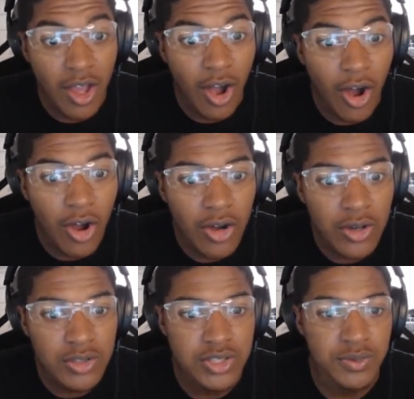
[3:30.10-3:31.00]

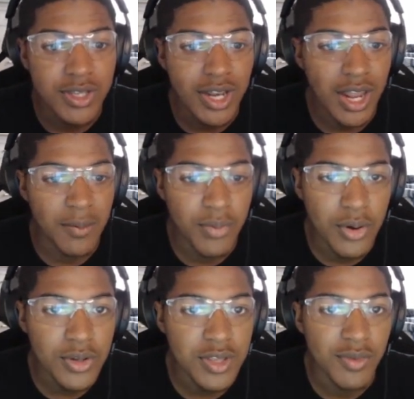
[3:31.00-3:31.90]
Oh, so we get out of
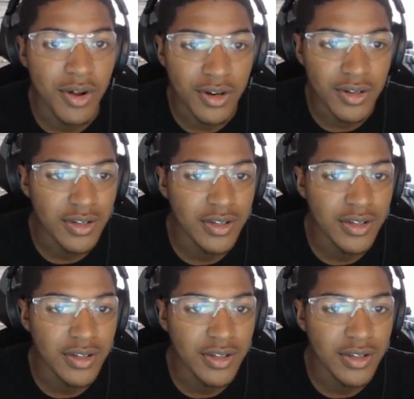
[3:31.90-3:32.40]
Pokemart.